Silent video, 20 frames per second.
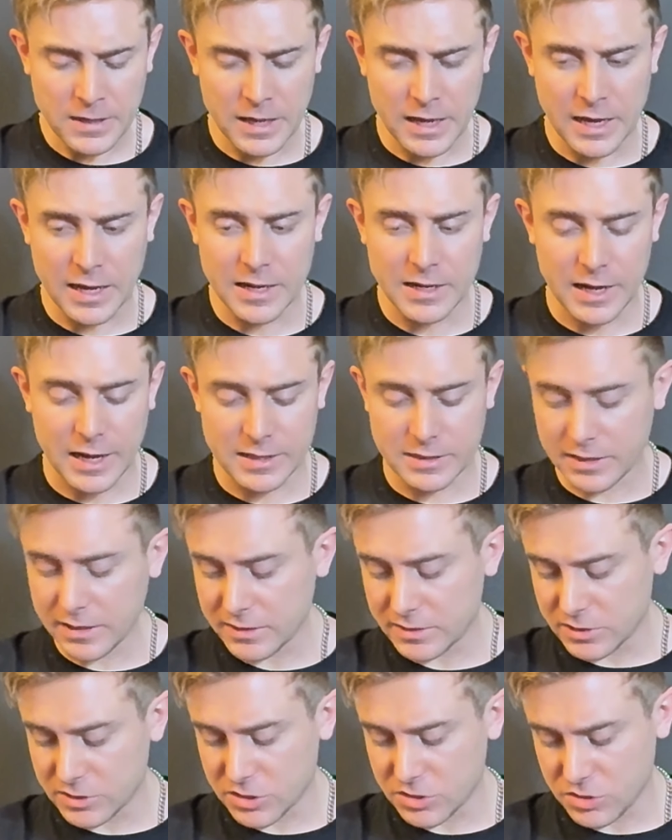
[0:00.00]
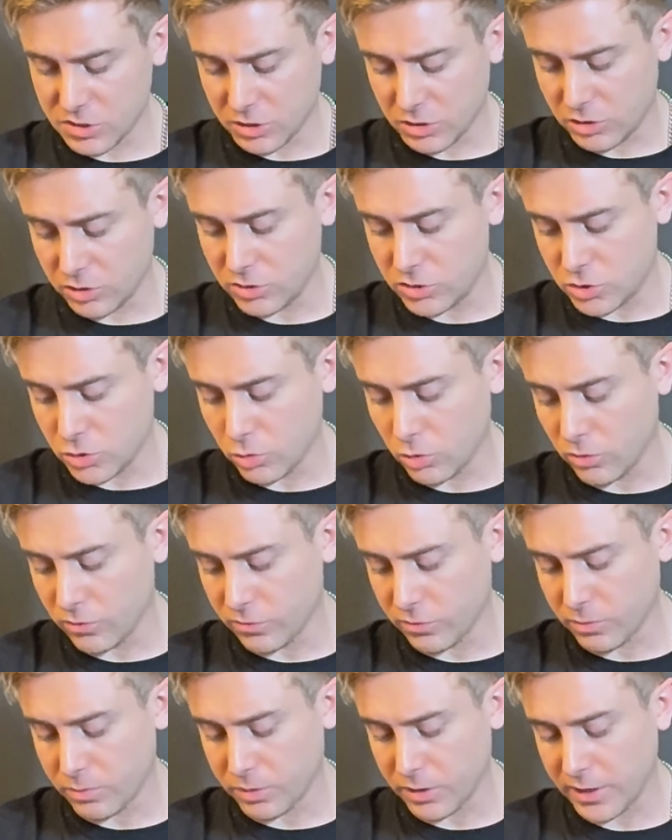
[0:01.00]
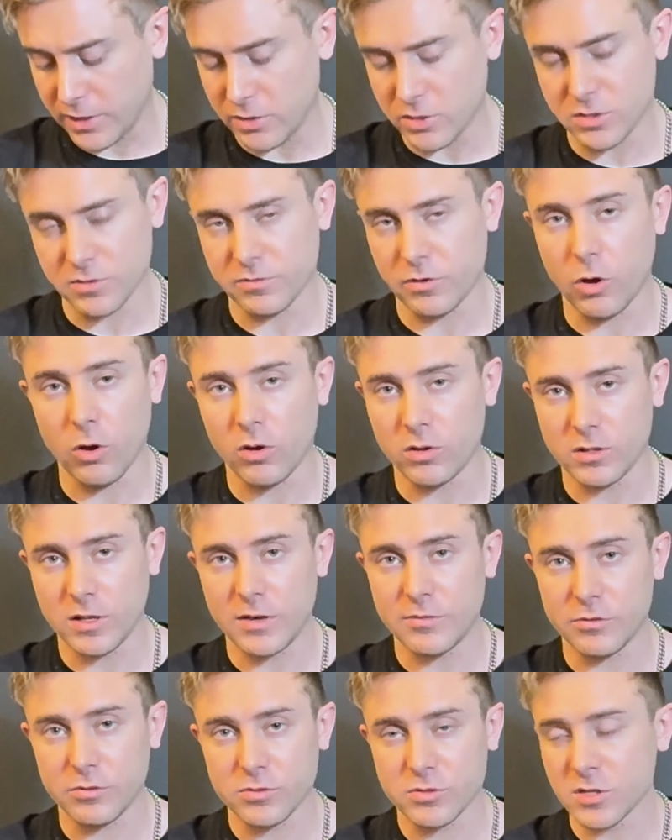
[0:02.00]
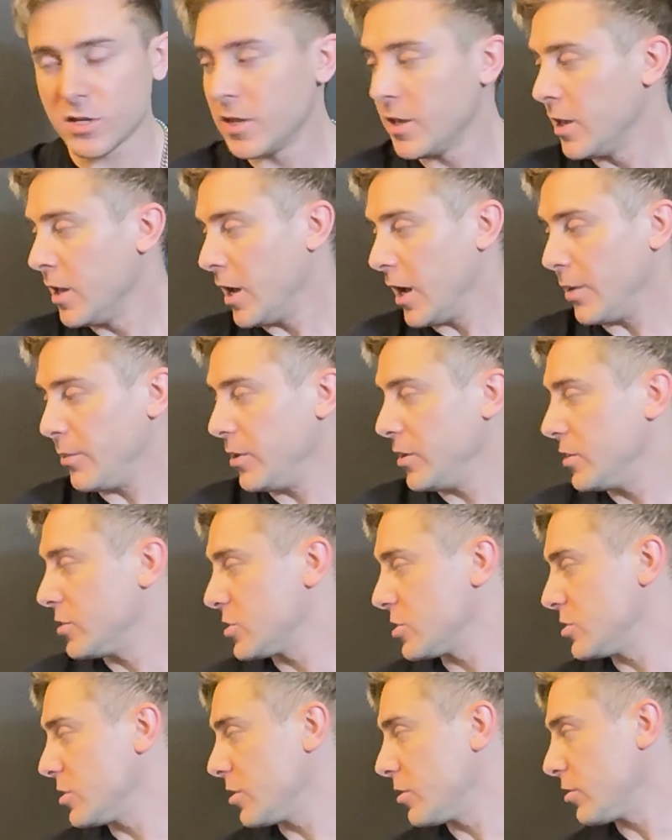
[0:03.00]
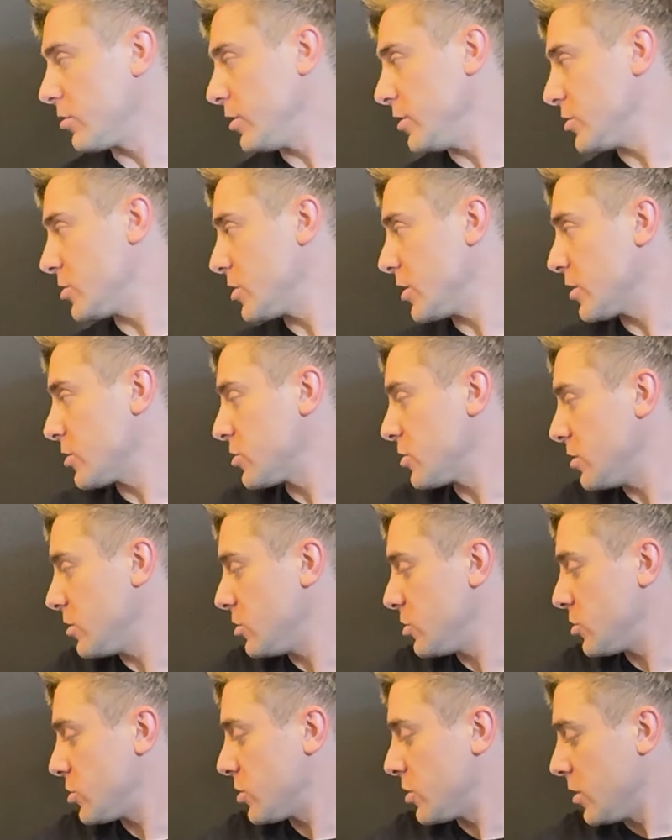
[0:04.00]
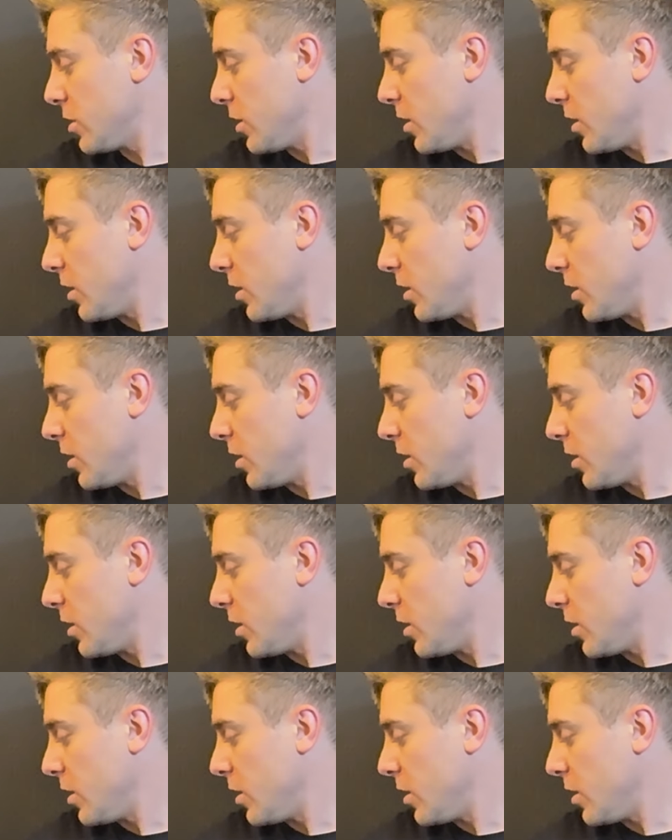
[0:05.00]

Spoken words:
And I think this is a good tool for players of all levels. I mean, this is a 36-inch.